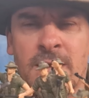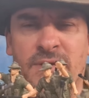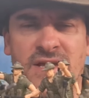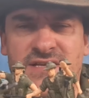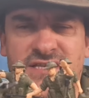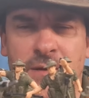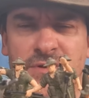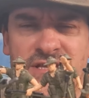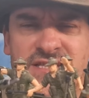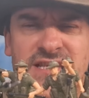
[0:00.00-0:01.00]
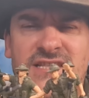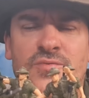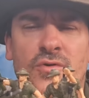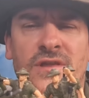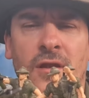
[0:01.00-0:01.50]
because some of the sets
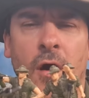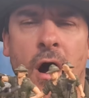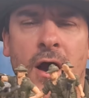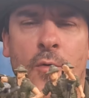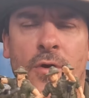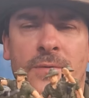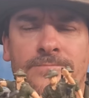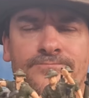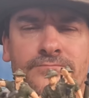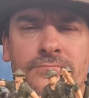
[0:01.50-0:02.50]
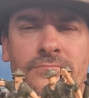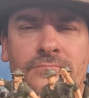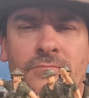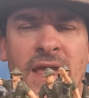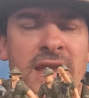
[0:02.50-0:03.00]
were a little awkward
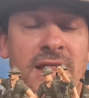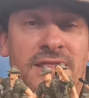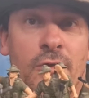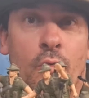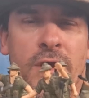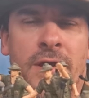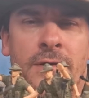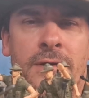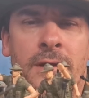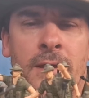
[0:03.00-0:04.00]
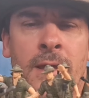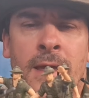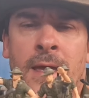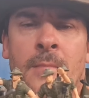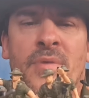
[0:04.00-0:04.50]
and a little weird,
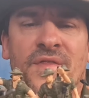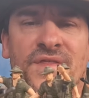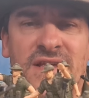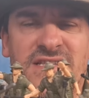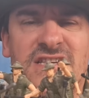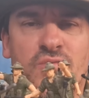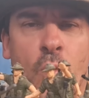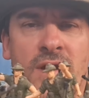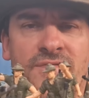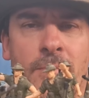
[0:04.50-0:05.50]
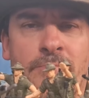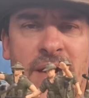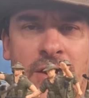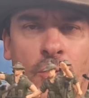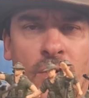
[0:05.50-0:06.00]
but this is one of the
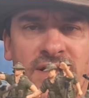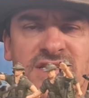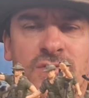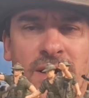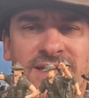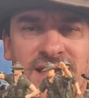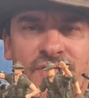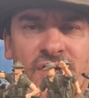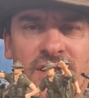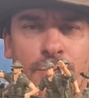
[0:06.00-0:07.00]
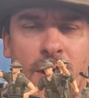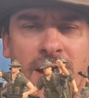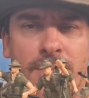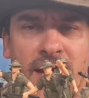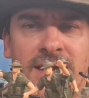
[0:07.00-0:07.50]
better ones. So I definitely
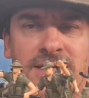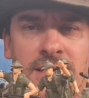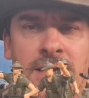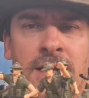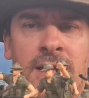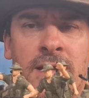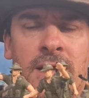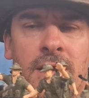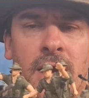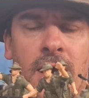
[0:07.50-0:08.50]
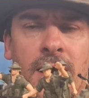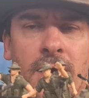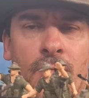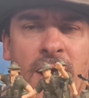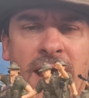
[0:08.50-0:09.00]
recommend
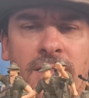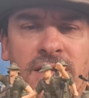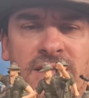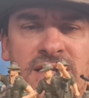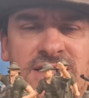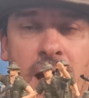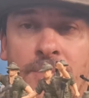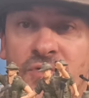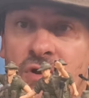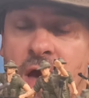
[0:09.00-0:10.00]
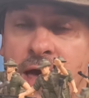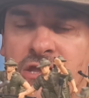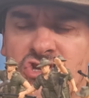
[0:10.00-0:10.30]
wrangling these up. They're kind of